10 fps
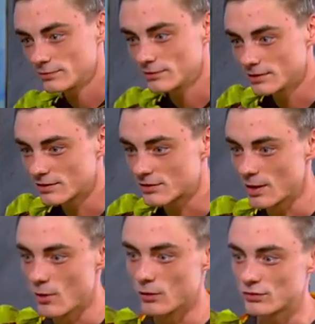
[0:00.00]
Yeah.
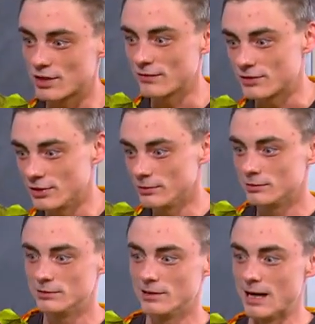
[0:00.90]
Some old stuff too.
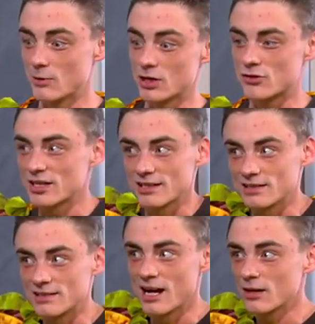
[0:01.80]
I'm going to dress like
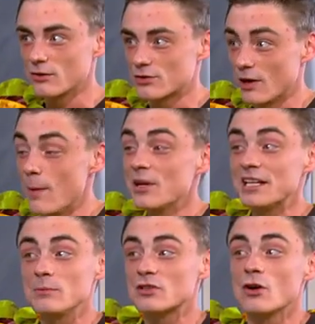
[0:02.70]
the tacos so I'm going to
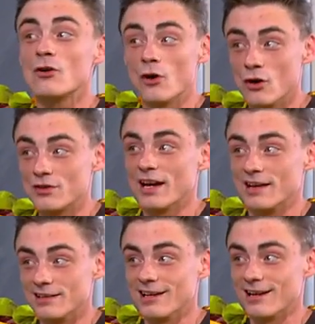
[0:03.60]
keep That's this on kill. all day.
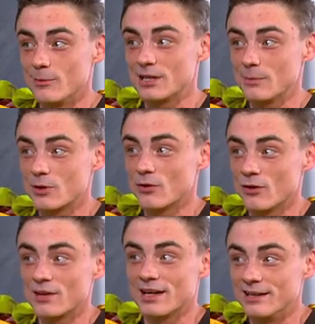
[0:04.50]
Yeah, I'm going to keep it on
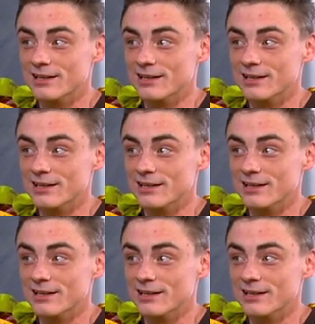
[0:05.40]
all day.